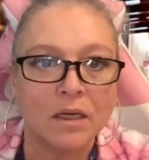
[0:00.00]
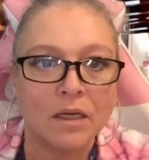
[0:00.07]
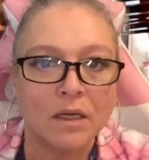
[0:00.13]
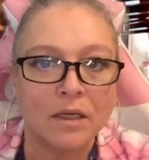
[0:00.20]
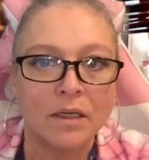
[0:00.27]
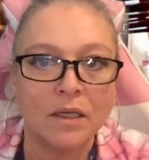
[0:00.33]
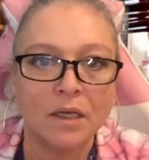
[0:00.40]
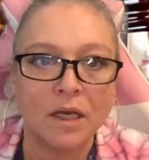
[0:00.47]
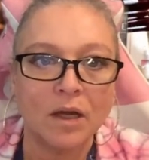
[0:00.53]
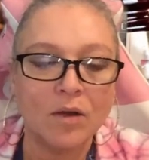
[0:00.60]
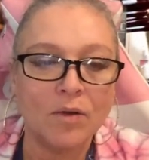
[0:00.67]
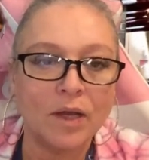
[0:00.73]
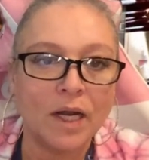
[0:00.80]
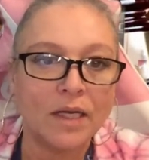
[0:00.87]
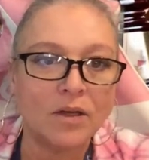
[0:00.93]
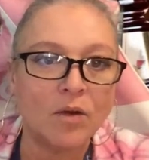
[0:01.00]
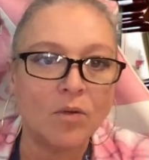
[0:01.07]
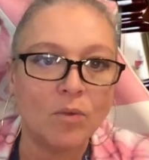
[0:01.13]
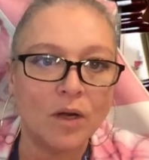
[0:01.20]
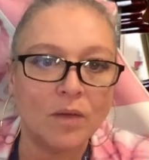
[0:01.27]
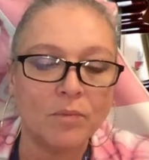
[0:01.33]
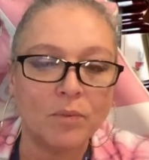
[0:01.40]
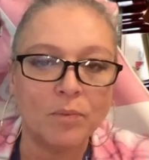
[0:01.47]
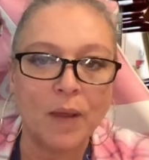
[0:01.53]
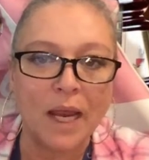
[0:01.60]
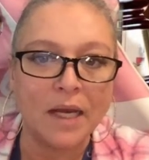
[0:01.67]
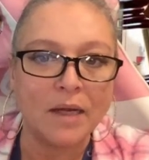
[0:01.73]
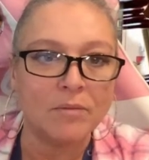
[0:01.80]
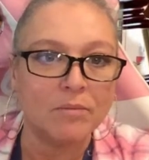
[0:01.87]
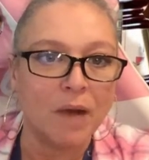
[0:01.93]
You know, and I don't want to
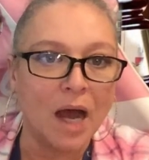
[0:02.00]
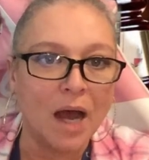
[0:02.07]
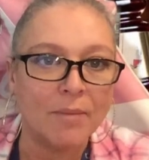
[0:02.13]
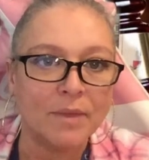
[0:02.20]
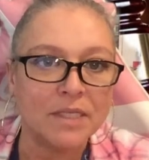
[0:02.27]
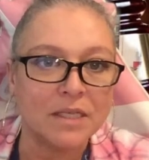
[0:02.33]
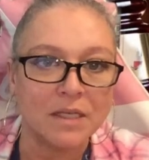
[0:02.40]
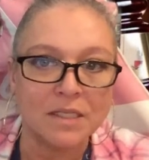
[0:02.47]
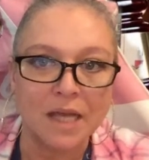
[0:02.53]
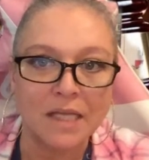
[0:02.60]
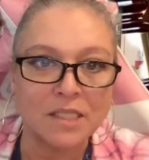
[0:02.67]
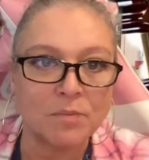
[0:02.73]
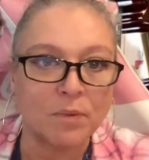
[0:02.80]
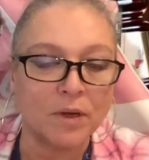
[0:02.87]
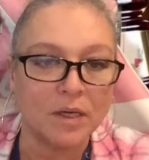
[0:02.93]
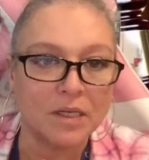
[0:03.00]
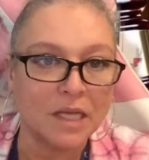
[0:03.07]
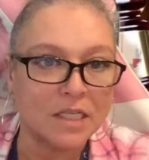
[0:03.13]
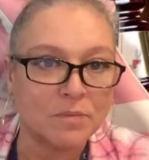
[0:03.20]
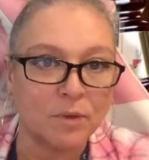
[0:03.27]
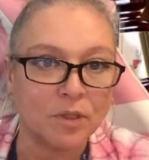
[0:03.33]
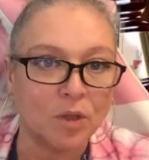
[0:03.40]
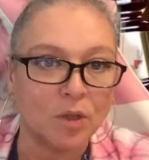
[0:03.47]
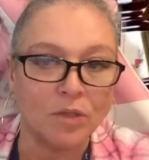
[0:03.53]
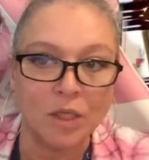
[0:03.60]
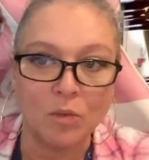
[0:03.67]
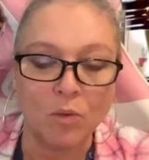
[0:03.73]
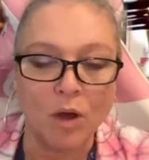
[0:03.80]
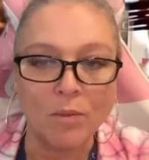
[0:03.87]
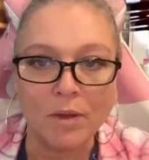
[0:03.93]
paint mom as a desperate, desperate, lonely
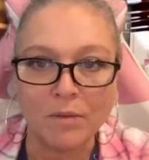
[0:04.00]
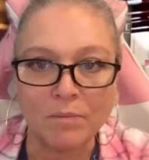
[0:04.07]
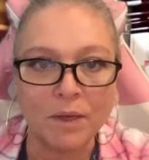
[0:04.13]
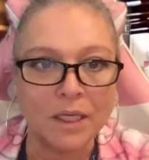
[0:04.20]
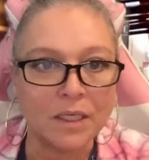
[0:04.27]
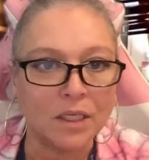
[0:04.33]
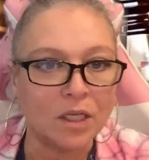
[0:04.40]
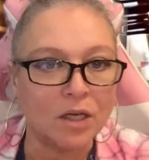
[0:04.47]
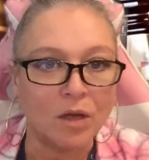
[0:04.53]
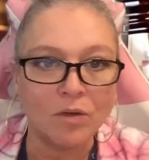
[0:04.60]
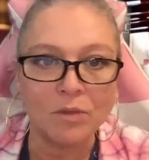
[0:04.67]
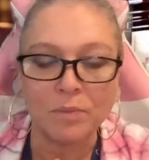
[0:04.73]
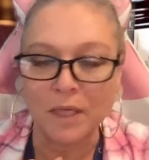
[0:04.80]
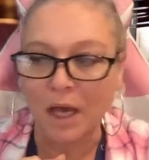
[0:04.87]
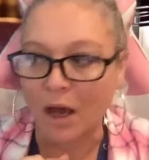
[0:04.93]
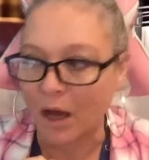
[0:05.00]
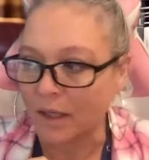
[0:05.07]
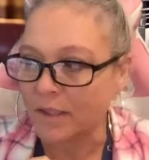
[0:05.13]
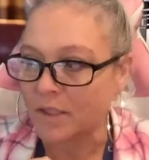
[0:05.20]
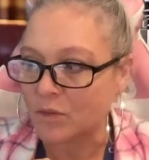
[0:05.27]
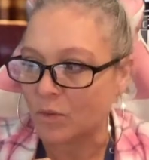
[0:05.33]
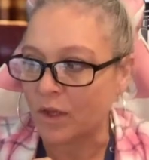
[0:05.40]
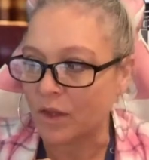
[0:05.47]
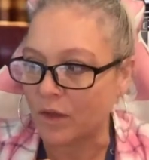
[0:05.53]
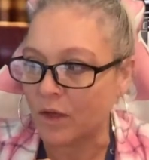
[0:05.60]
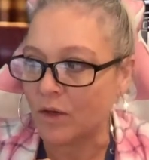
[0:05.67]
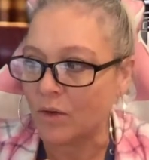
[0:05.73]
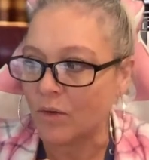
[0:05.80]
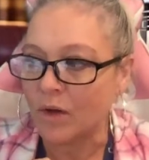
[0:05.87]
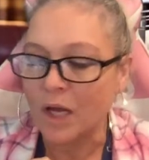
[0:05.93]
woman. But, you know, to be honest with
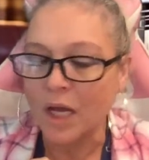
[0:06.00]
you,